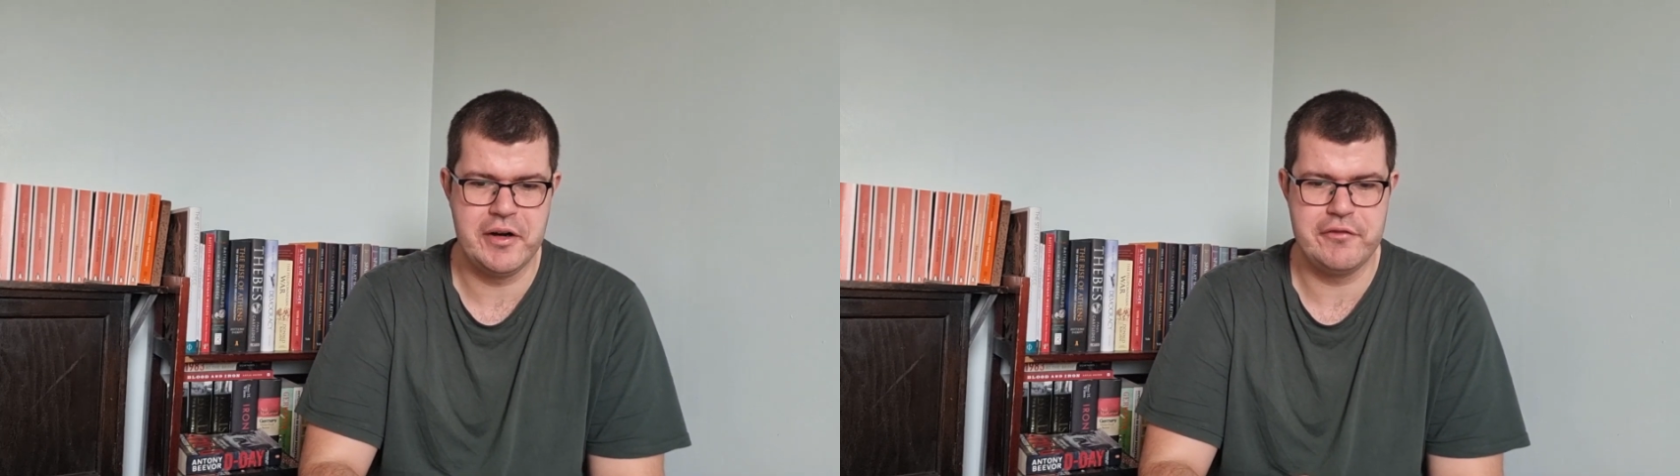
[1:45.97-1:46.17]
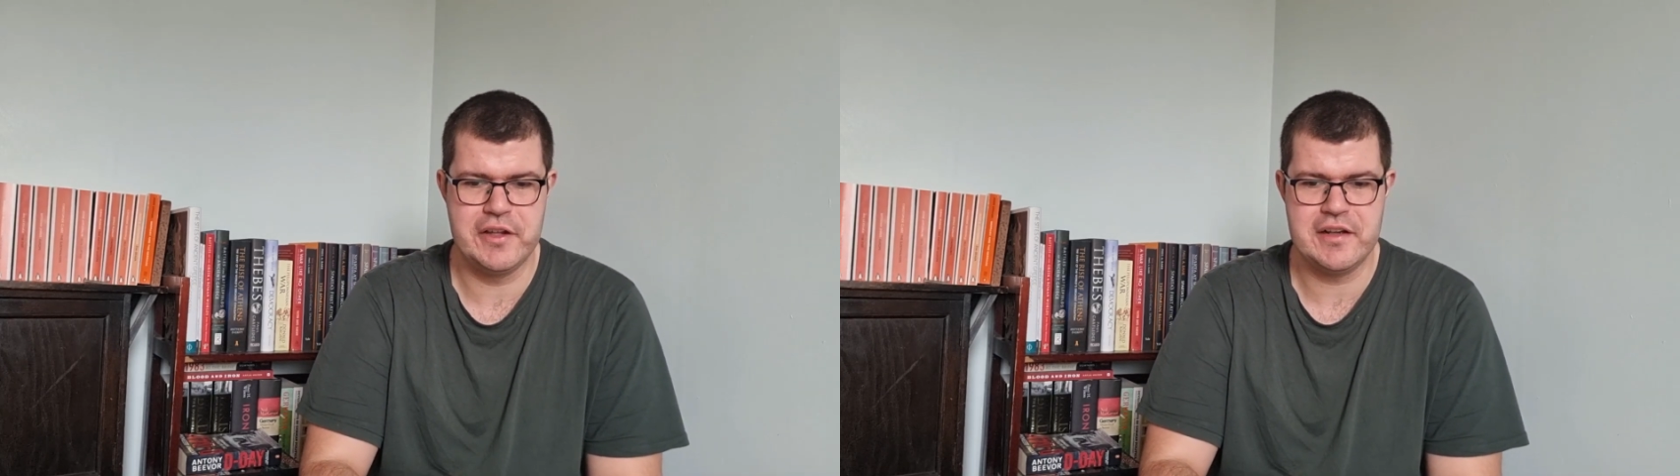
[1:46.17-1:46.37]

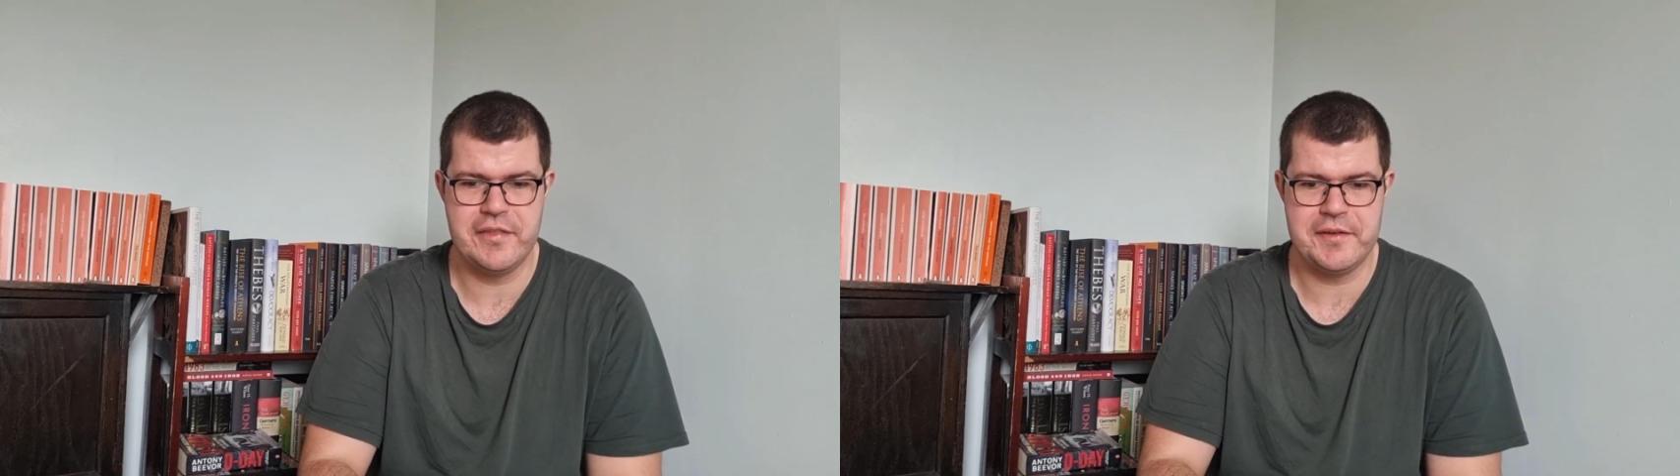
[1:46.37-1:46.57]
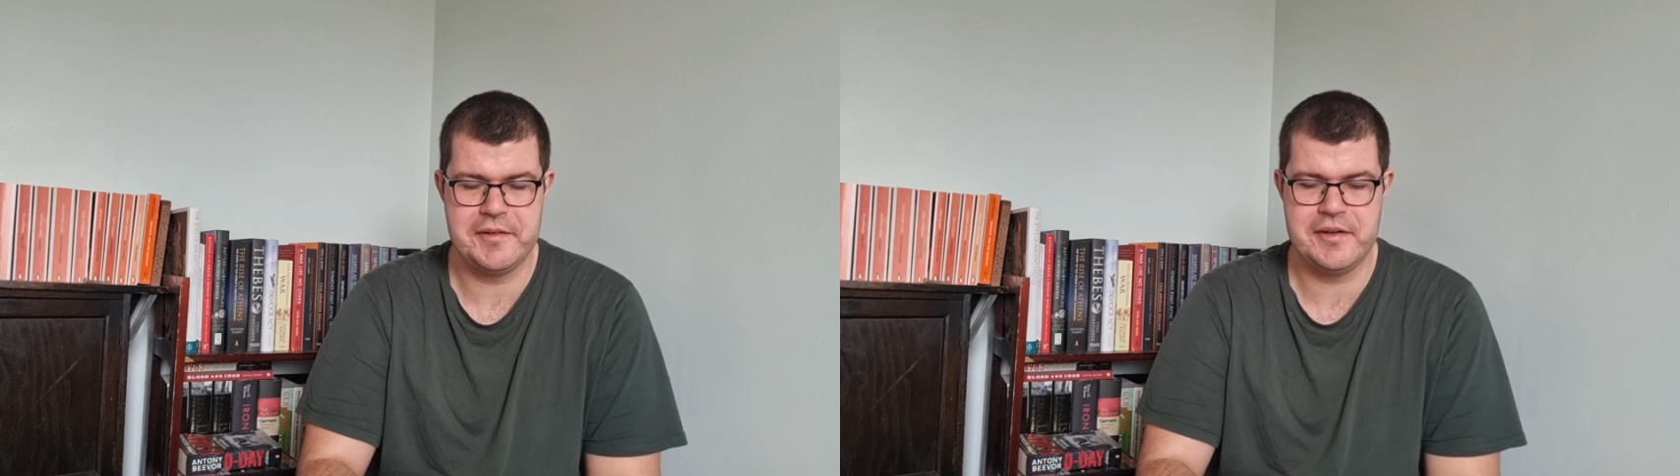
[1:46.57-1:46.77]
I think, in
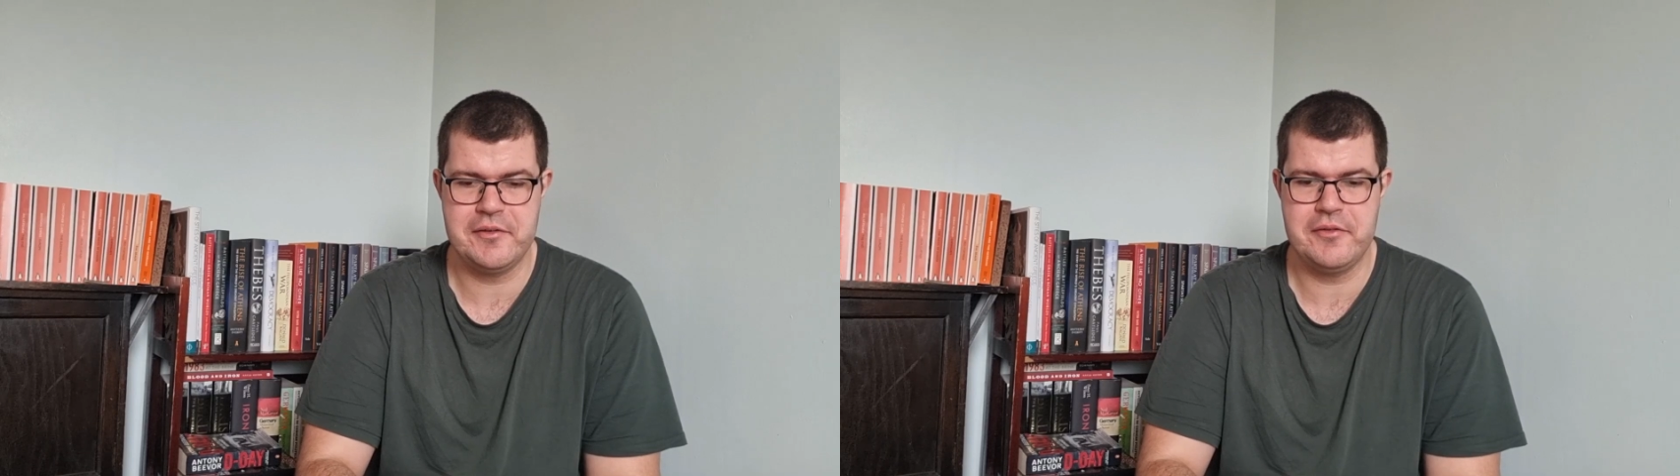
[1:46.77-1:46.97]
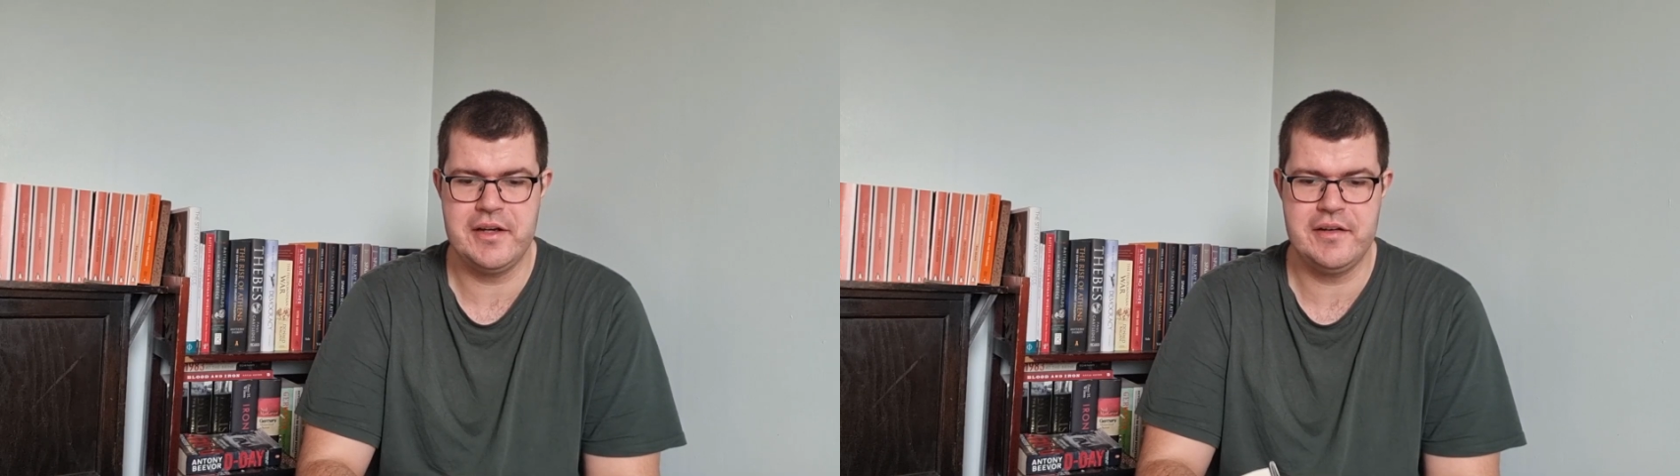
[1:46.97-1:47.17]
the
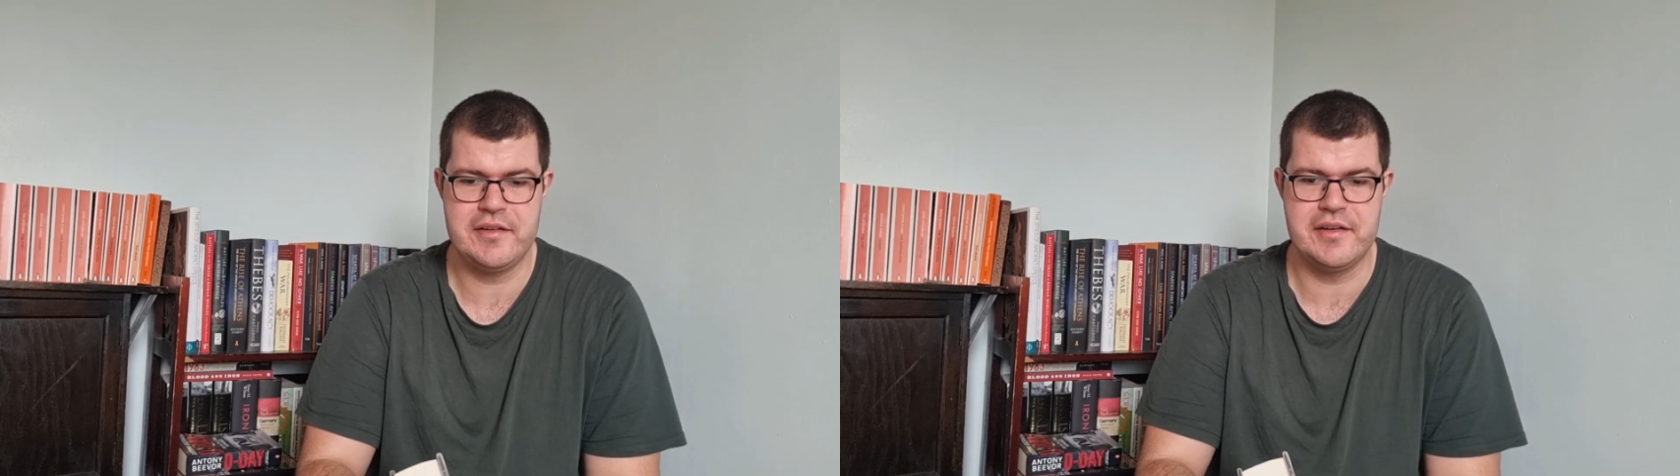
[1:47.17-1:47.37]
series.